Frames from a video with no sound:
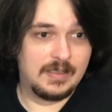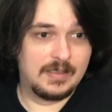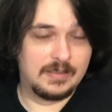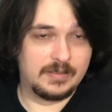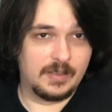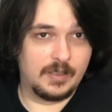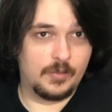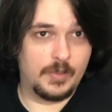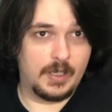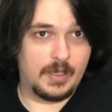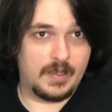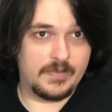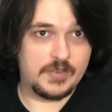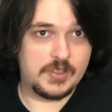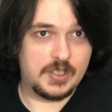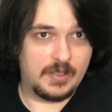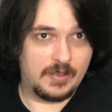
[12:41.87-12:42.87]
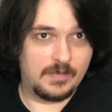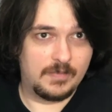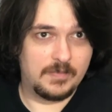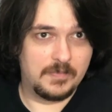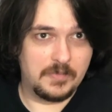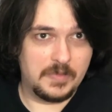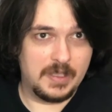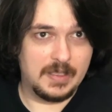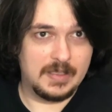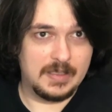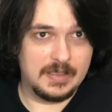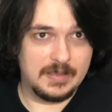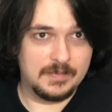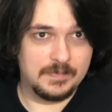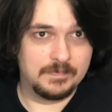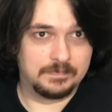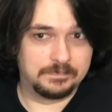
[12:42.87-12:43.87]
off center, then